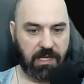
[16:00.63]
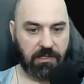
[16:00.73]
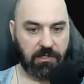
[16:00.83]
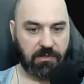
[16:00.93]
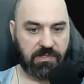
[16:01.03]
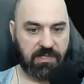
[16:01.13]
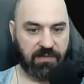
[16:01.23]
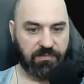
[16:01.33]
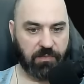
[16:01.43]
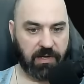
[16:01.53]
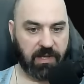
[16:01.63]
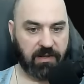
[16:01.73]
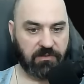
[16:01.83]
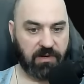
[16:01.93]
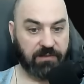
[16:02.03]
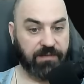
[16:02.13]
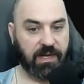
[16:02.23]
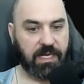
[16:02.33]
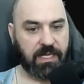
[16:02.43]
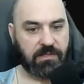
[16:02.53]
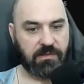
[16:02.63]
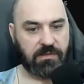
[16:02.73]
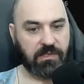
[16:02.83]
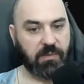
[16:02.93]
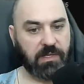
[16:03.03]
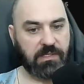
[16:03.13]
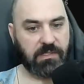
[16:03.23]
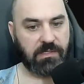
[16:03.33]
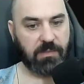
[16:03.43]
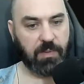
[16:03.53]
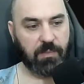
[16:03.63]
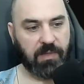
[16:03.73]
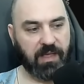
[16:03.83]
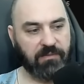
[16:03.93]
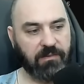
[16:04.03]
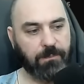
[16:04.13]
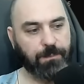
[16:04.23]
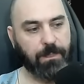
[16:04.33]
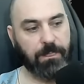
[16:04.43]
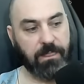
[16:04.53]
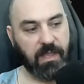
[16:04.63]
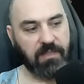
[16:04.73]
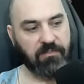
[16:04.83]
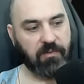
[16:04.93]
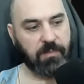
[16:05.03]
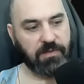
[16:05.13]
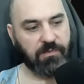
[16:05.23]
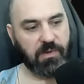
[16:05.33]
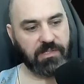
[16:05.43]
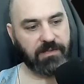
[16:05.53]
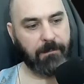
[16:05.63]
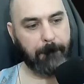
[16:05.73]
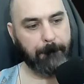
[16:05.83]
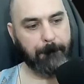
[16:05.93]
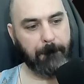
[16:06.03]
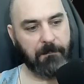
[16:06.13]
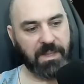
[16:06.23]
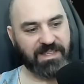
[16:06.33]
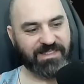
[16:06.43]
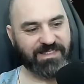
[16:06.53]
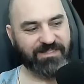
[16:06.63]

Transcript: learn stuff when I try to find answers to questions that people have. Thank you very much for watching. Peace.